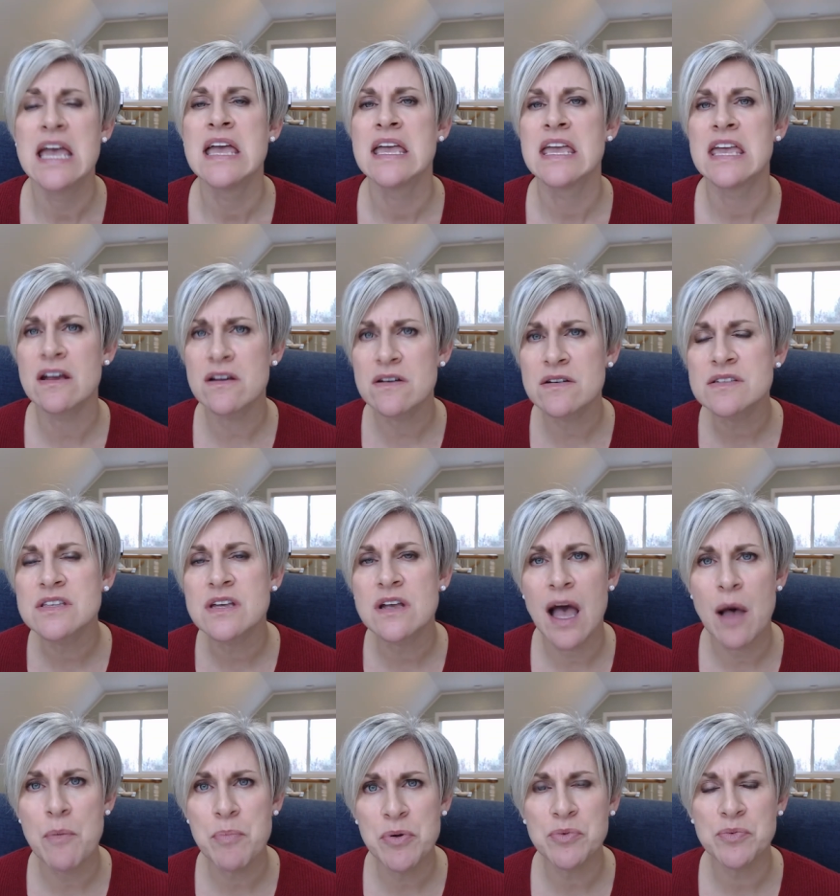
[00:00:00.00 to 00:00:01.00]
Here's a
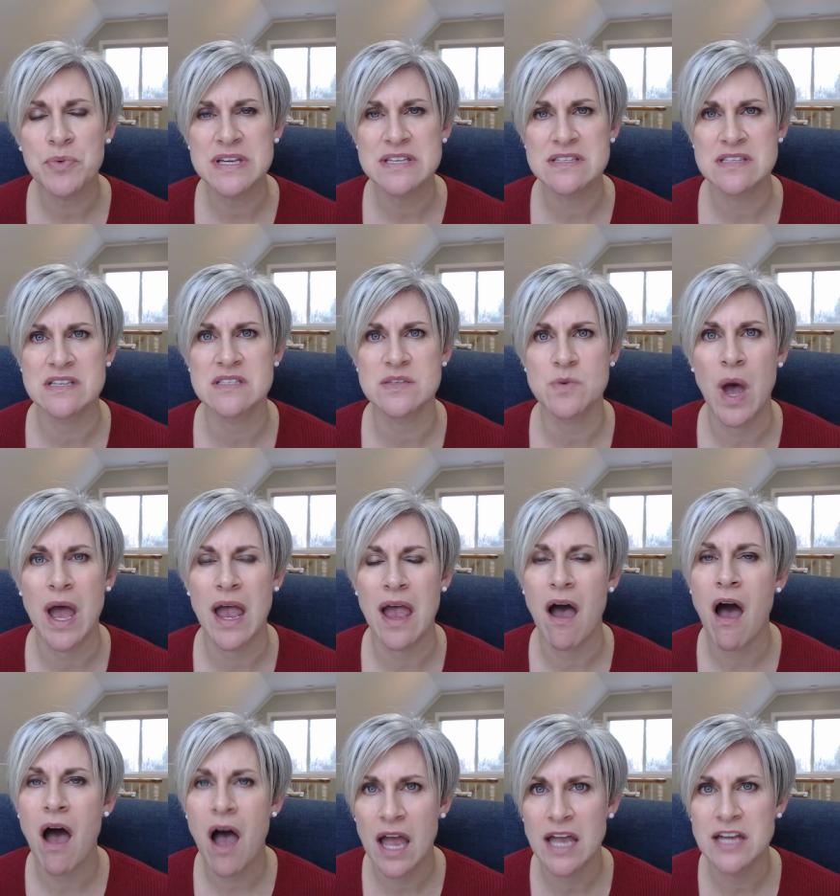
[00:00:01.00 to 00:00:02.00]
couple reasons why
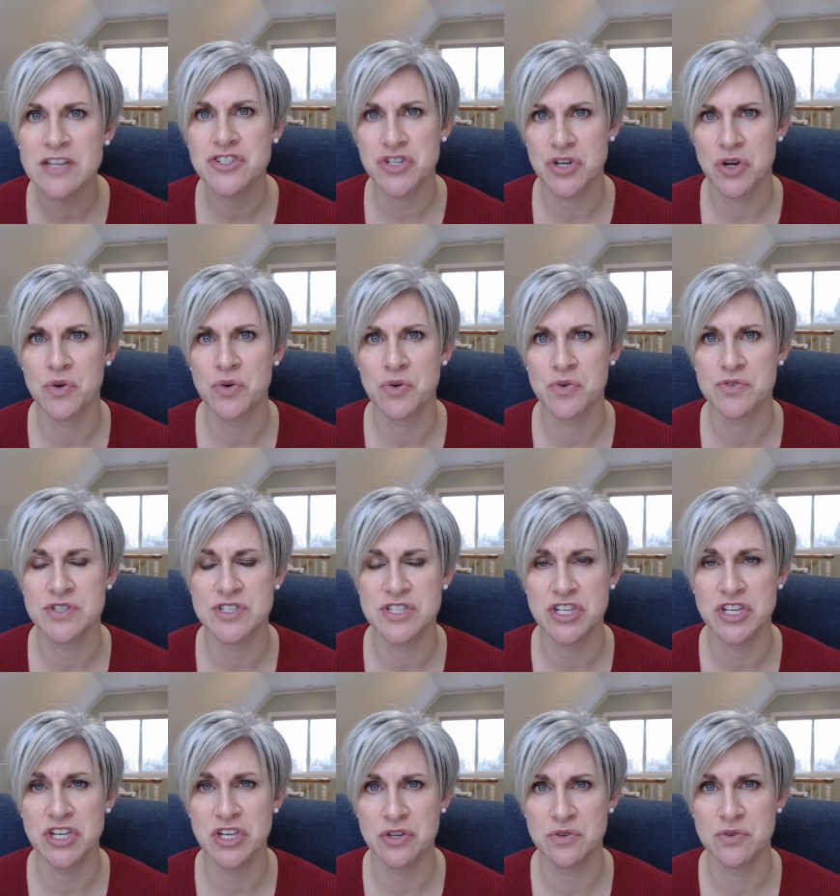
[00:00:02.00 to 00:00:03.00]
I chose
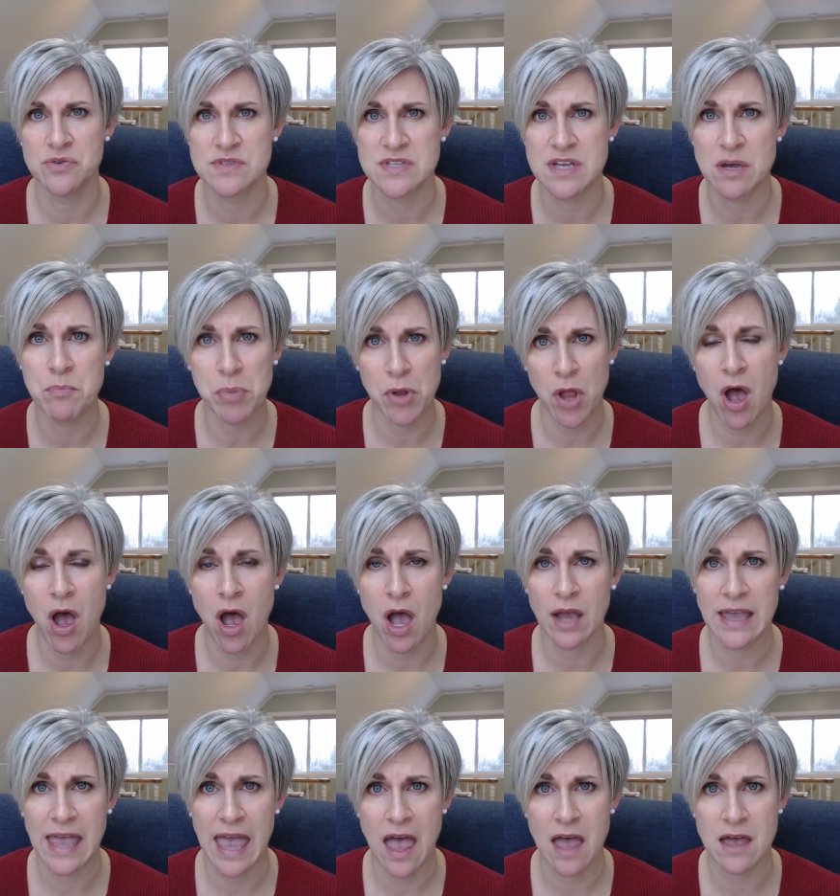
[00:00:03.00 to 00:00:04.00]
to use a
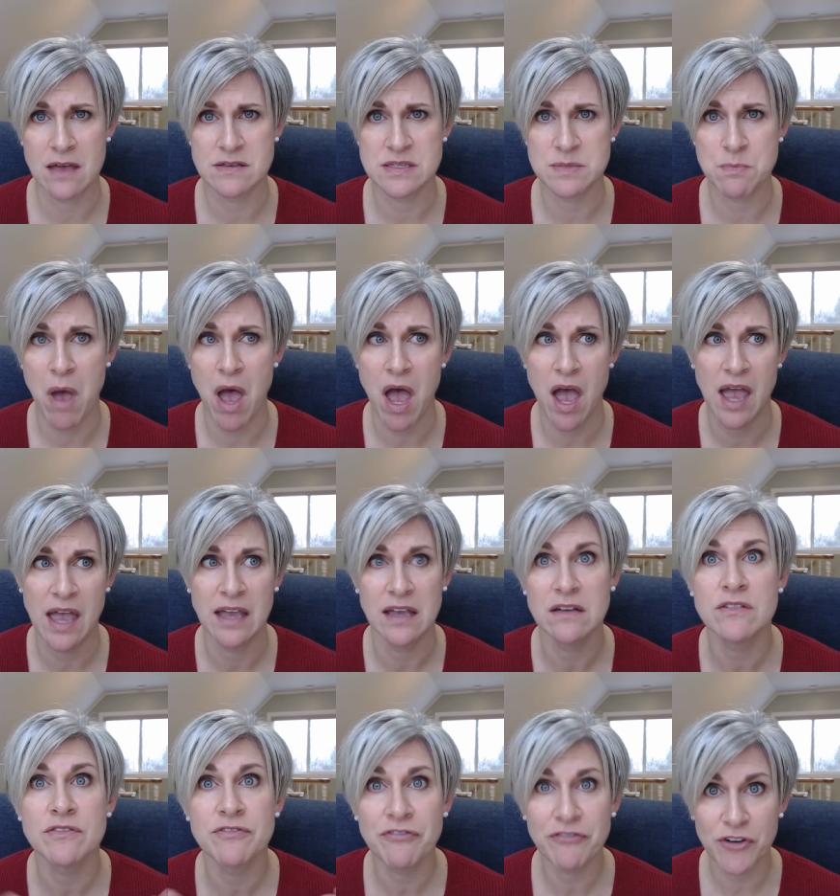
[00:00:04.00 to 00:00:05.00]
blog as
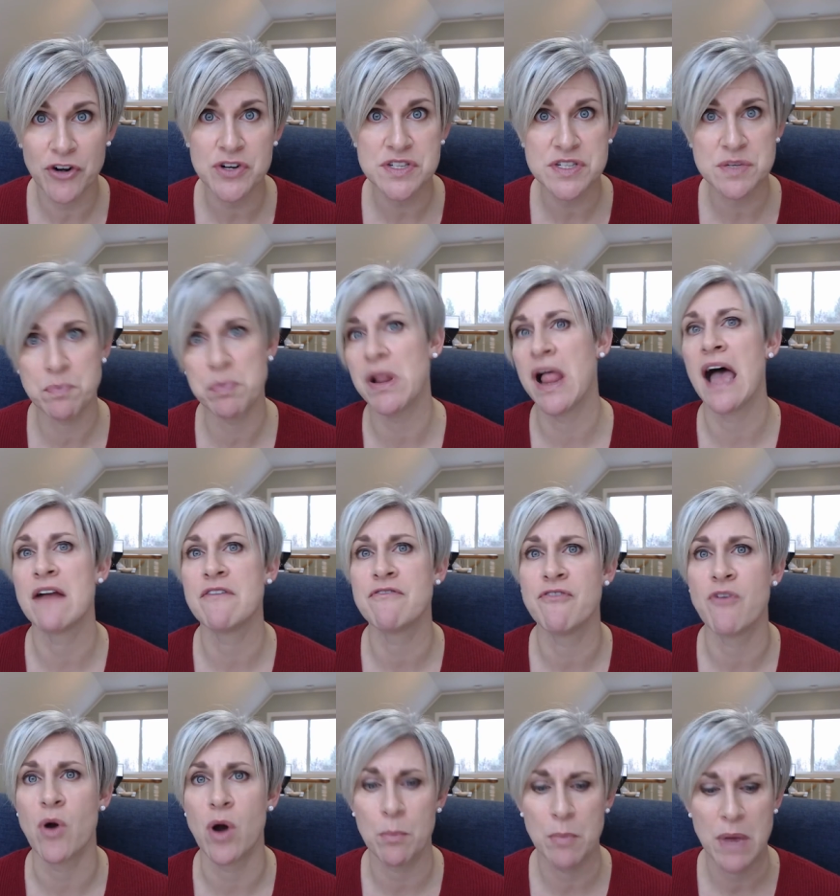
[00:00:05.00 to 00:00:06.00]
my first
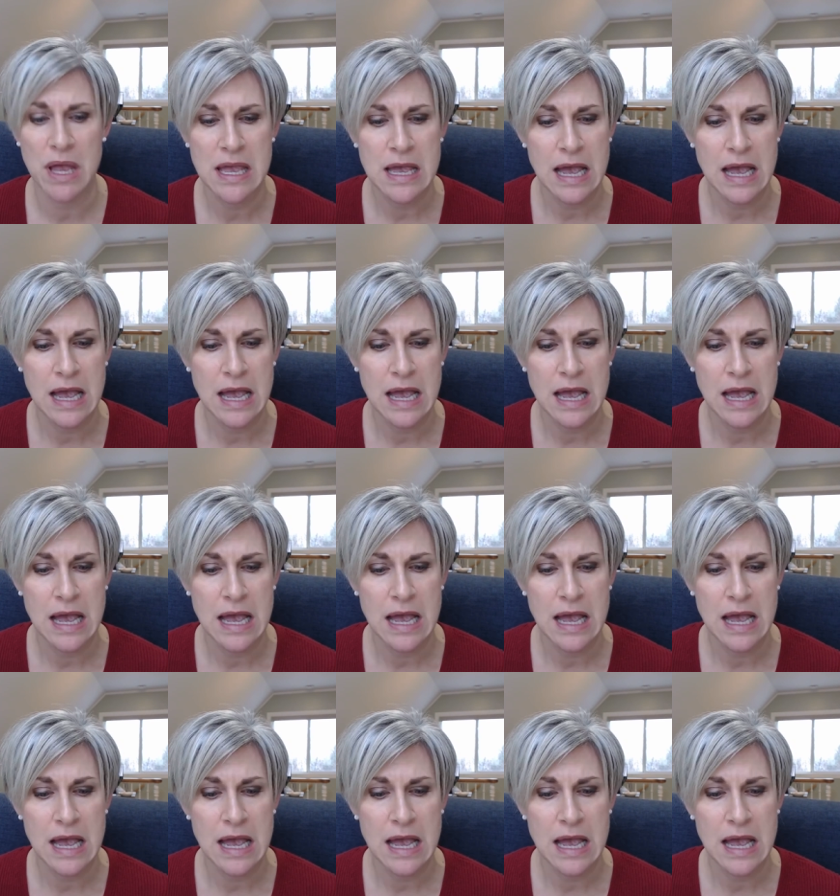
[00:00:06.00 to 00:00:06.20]
platform.